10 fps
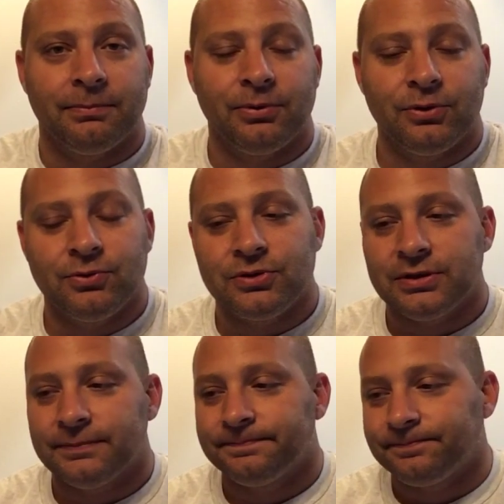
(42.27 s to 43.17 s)

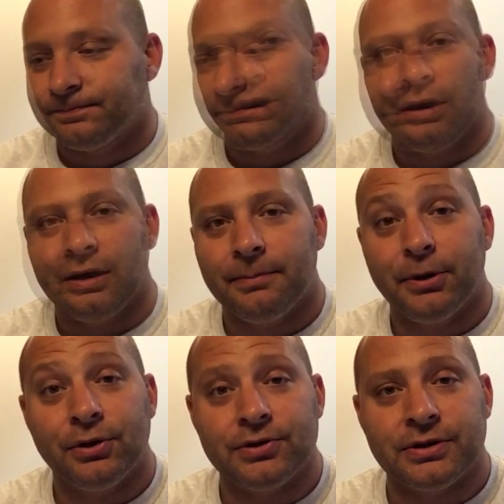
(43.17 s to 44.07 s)
produce
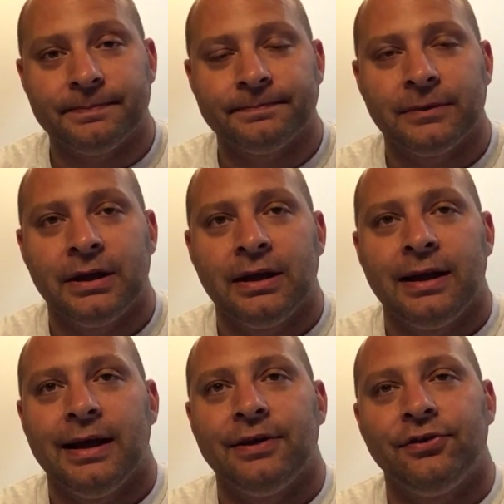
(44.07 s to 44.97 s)
burrs.
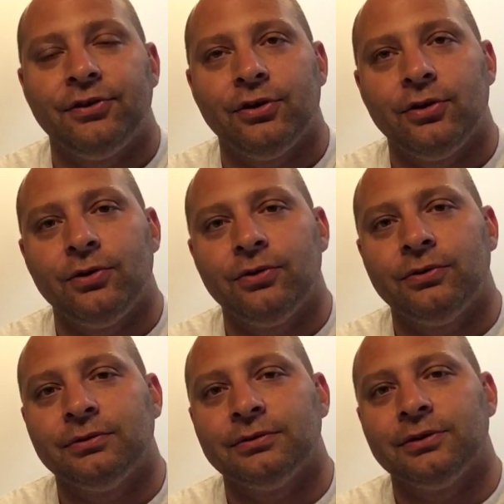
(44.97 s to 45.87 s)
And
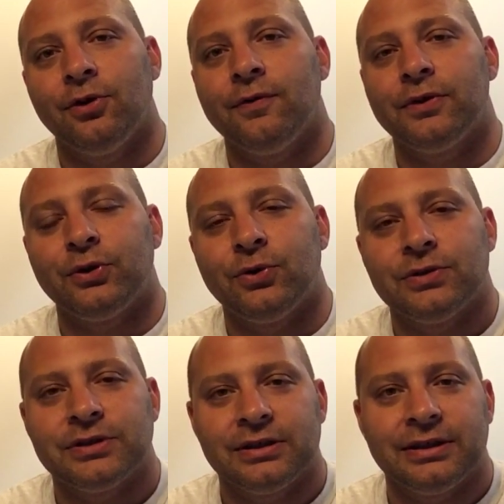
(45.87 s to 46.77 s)
so over the
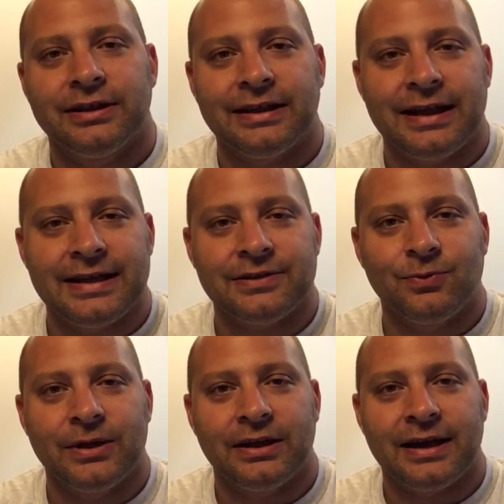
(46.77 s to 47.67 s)
course of the last
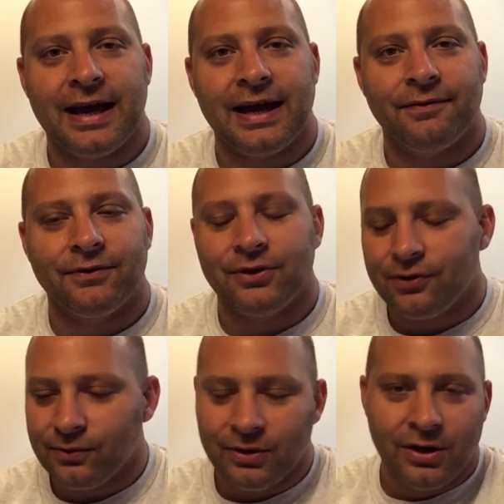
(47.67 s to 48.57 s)
week and a half,
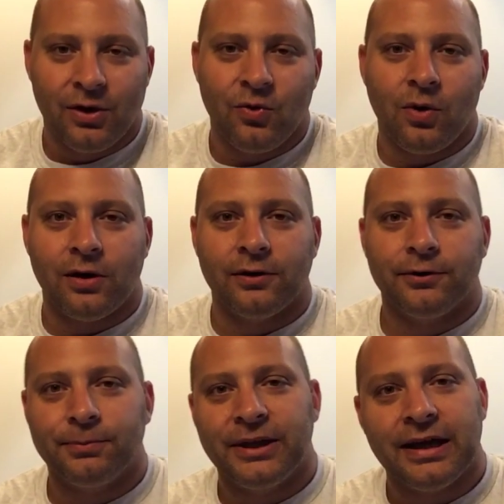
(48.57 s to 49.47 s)
watered
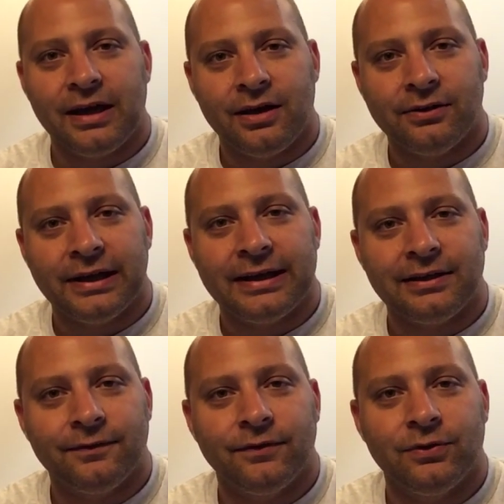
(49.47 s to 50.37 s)
them down,
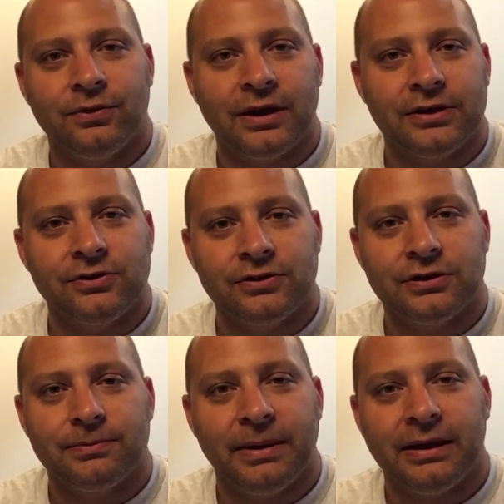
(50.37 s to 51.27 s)
added a few
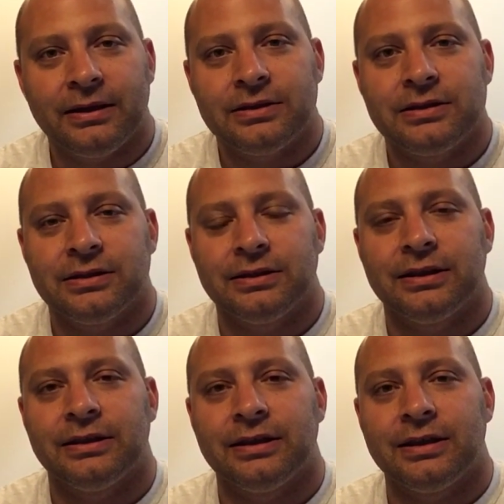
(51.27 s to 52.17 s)
nitrogen pellets, and
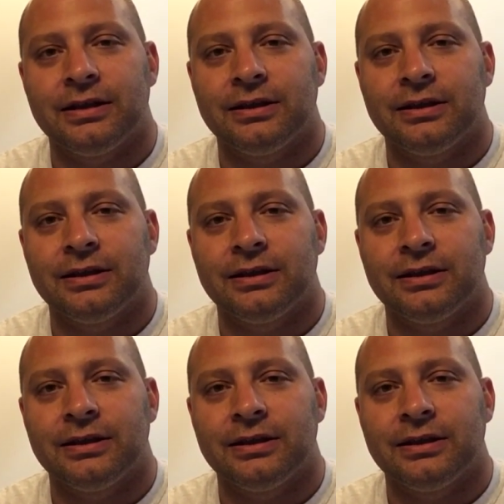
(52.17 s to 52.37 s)
then